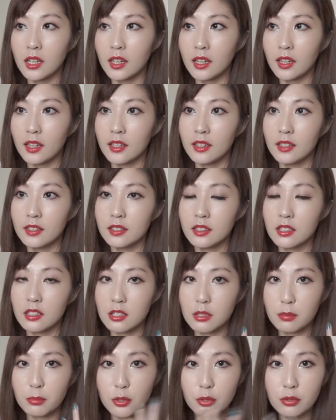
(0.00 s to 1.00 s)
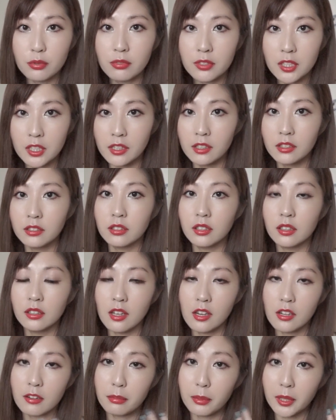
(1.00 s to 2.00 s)
and it smooths out a
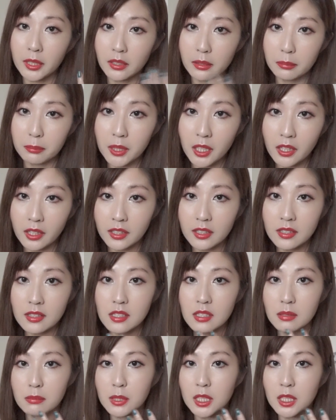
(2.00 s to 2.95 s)
lot of my lip lines